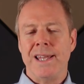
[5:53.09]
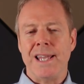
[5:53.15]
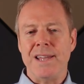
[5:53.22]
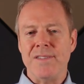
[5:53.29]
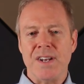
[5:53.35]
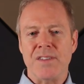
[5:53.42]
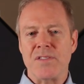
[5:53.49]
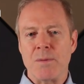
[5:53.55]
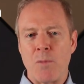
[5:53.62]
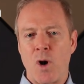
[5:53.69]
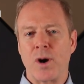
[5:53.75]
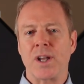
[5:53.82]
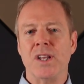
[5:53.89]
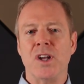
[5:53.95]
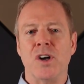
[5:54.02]
even if the
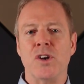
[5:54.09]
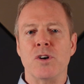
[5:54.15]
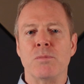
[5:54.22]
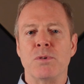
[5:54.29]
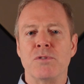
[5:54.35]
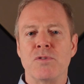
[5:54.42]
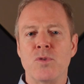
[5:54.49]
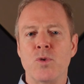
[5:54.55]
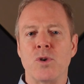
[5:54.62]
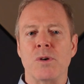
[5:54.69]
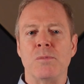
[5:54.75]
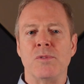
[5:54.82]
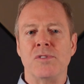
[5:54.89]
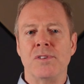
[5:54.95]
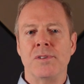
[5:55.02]
market
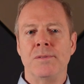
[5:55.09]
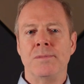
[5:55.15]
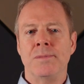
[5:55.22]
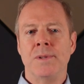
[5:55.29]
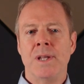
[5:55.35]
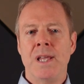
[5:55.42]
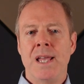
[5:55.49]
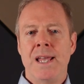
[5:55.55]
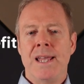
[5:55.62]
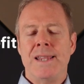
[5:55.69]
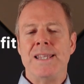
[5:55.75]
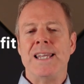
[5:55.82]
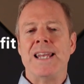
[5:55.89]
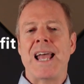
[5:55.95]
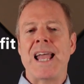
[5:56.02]
underperforms.
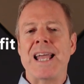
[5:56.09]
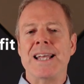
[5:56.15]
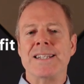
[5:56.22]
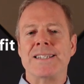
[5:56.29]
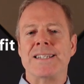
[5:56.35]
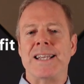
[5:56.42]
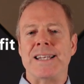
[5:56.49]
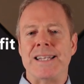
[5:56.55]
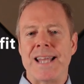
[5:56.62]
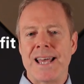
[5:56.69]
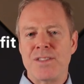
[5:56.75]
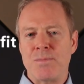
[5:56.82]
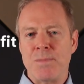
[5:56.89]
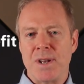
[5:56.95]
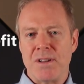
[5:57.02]
The enhanced
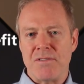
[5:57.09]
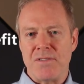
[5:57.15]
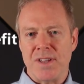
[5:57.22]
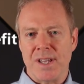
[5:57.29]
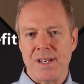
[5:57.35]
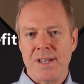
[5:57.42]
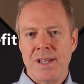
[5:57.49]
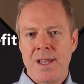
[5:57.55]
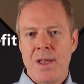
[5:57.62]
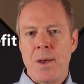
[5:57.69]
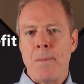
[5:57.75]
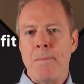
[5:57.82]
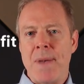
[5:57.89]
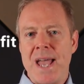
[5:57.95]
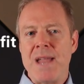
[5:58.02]
death benefit
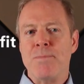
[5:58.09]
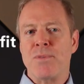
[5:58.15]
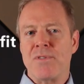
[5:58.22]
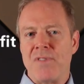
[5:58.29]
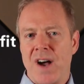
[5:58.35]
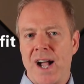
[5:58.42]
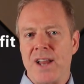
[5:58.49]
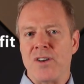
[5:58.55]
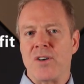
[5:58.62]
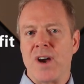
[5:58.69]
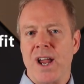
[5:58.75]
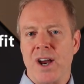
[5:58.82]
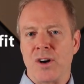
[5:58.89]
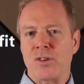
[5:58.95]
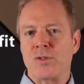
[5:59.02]
may provide your
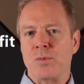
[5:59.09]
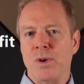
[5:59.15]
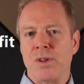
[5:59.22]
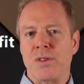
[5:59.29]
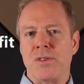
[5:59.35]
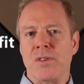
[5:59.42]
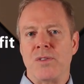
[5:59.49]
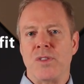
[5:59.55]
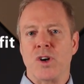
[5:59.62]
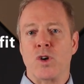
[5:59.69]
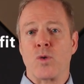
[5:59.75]
heirs with the